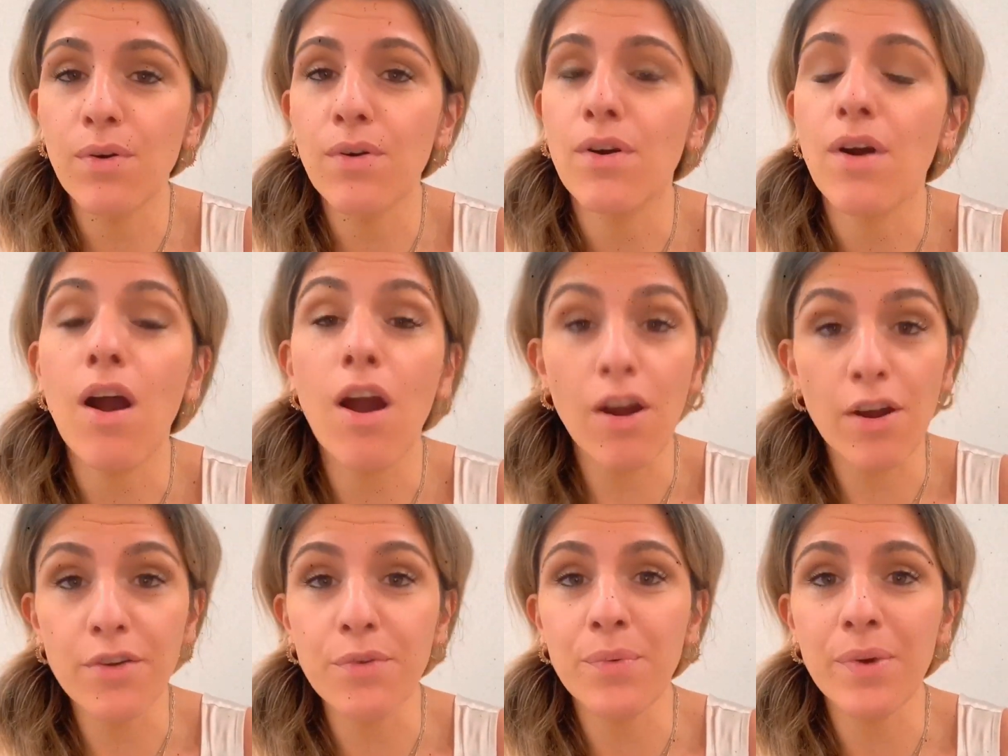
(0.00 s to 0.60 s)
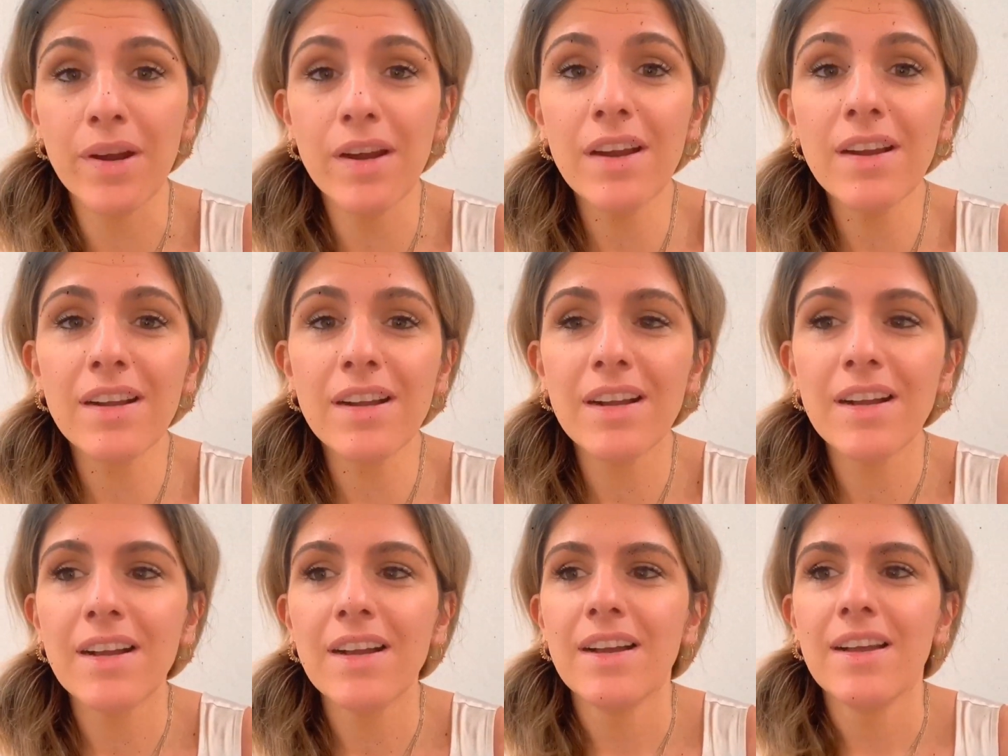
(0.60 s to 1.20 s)
hard
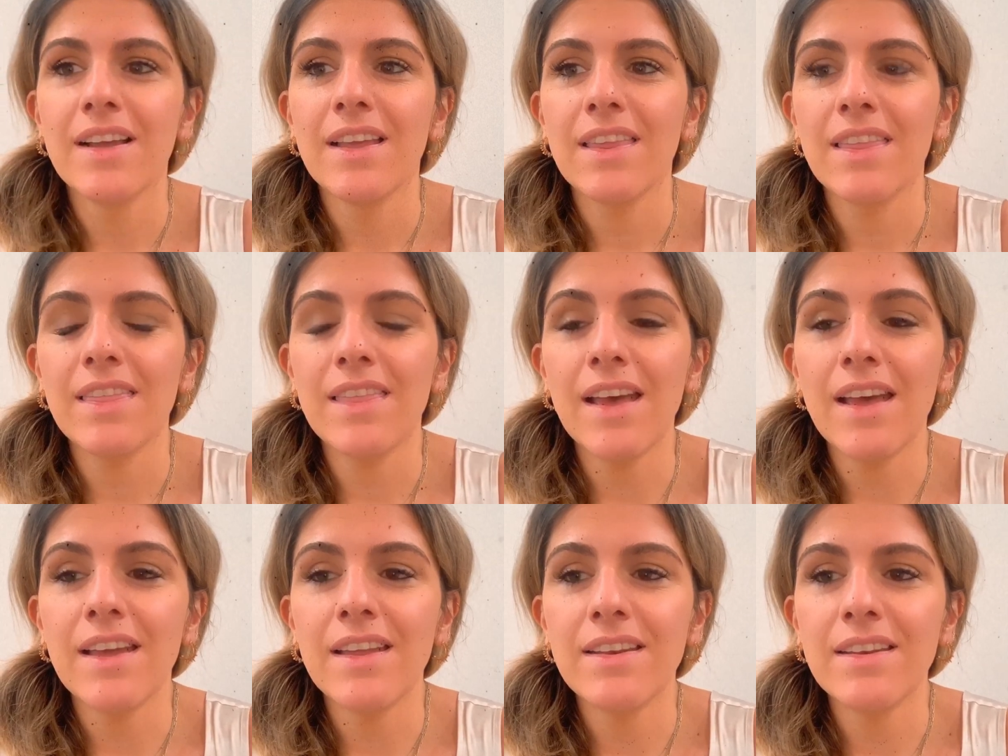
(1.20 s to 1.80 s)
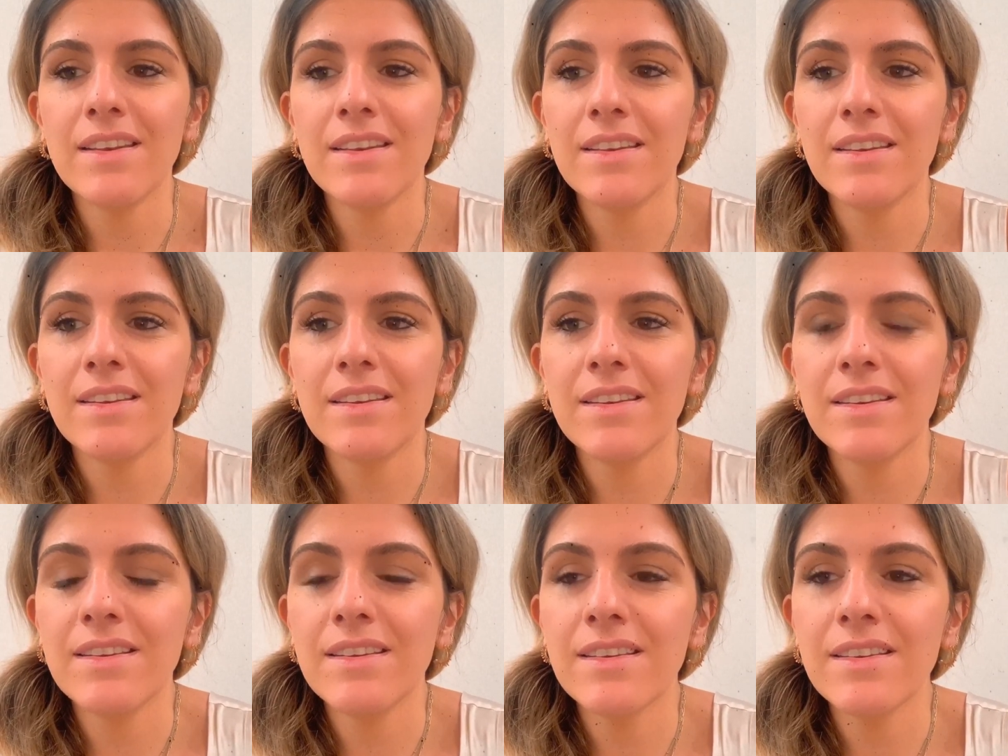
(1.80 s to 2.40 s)
work,
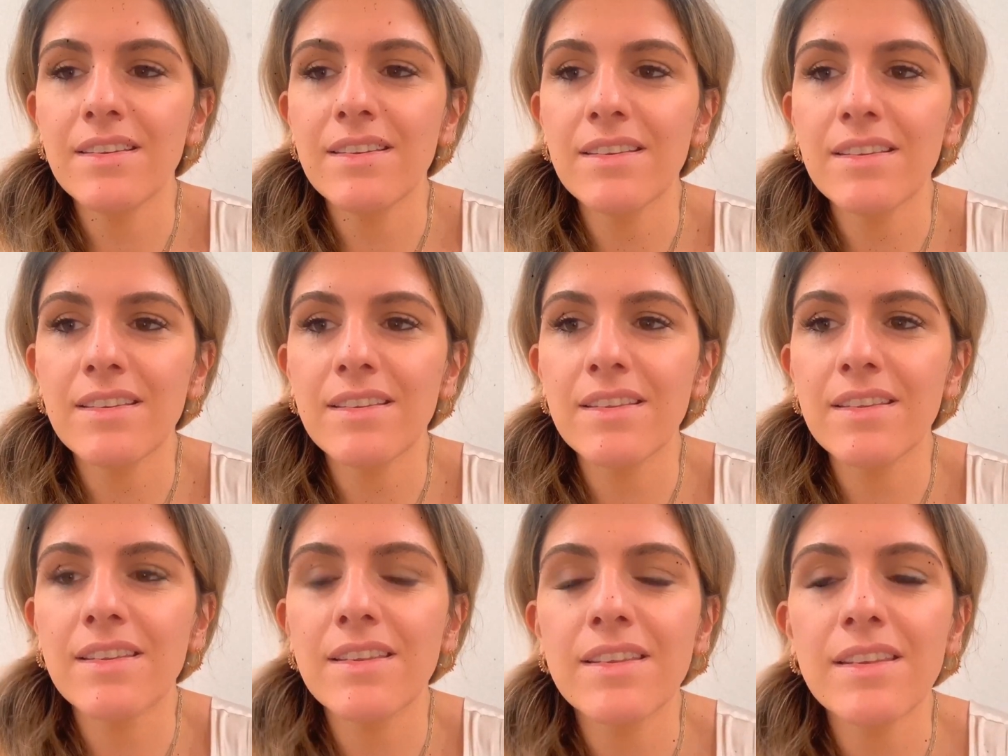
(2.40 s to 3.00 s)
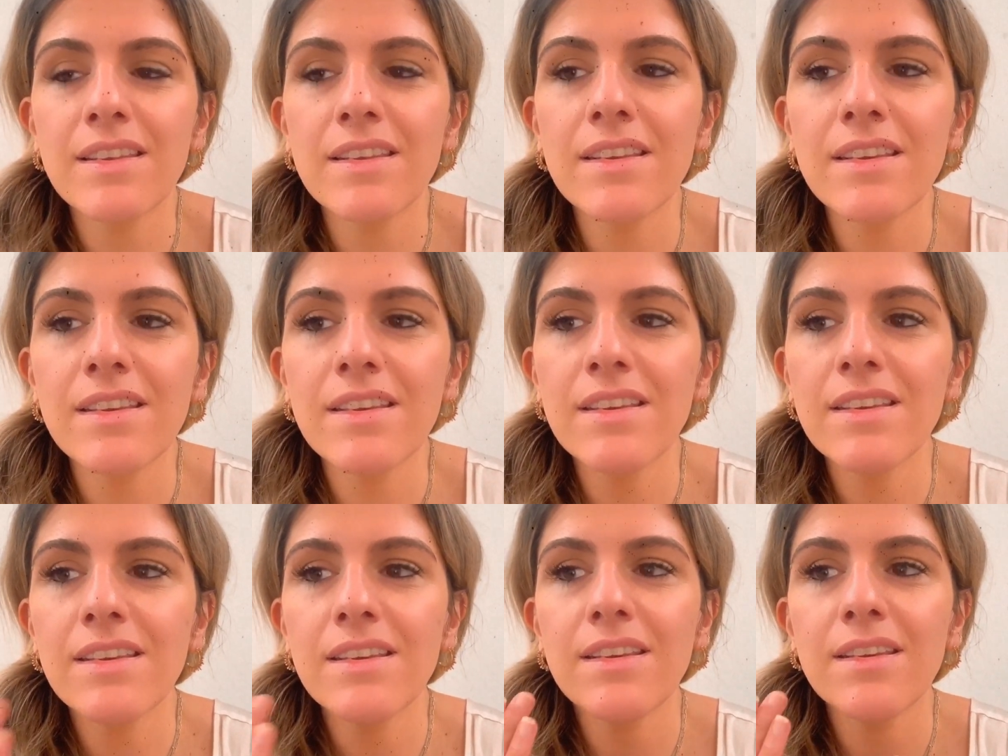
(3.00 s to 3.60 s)
then
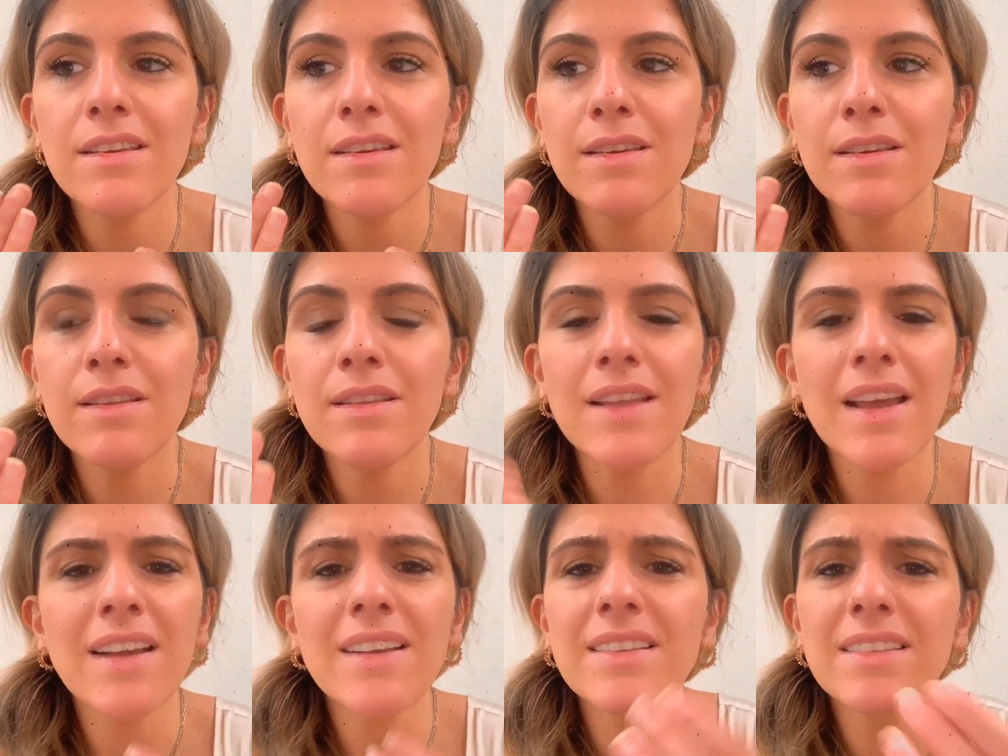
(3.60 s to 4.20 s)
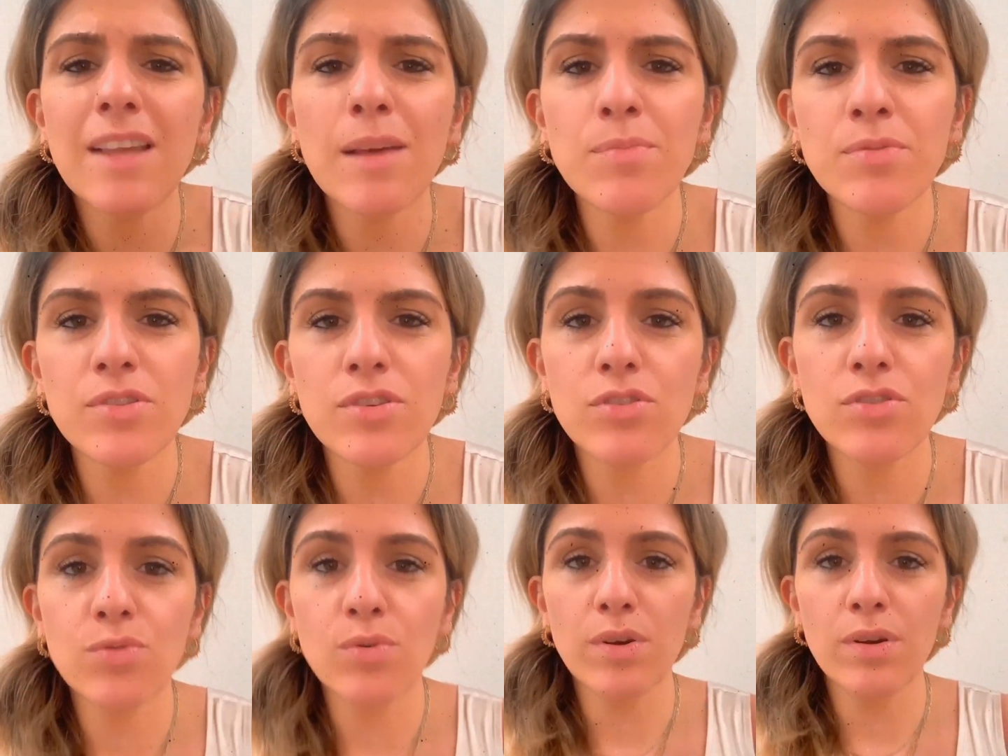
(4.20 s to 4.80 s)
the next steps
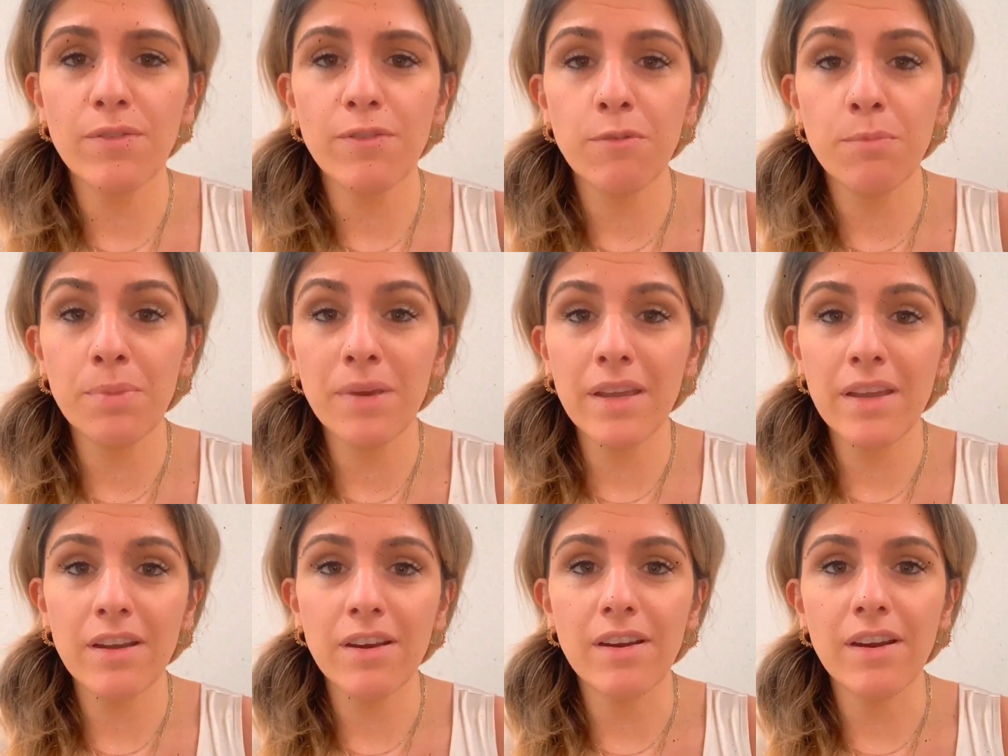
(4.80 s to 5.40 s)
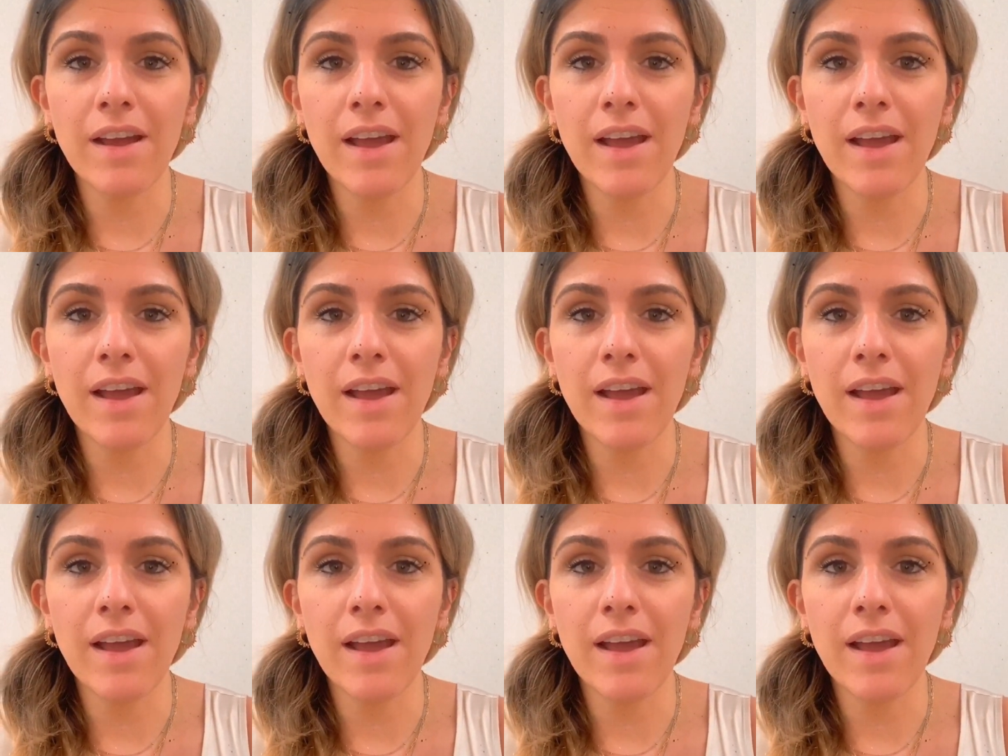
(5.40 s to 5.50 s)
just sort of appear.